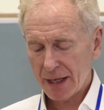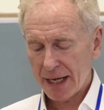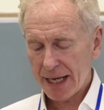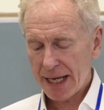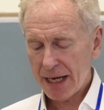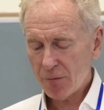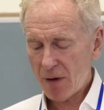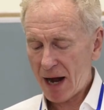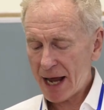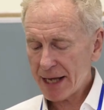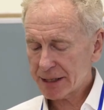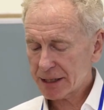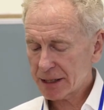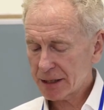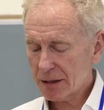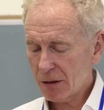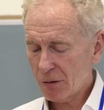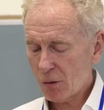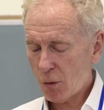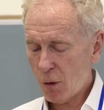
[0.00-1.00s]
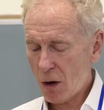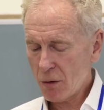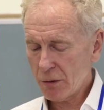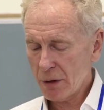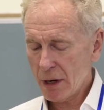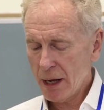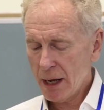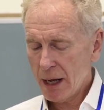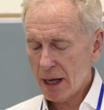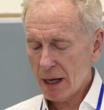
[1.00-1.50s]
He writes,
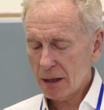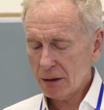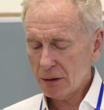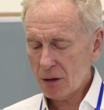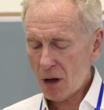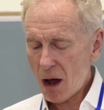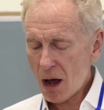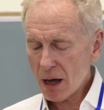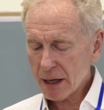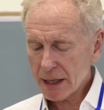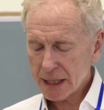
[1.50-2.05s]
quote, "Law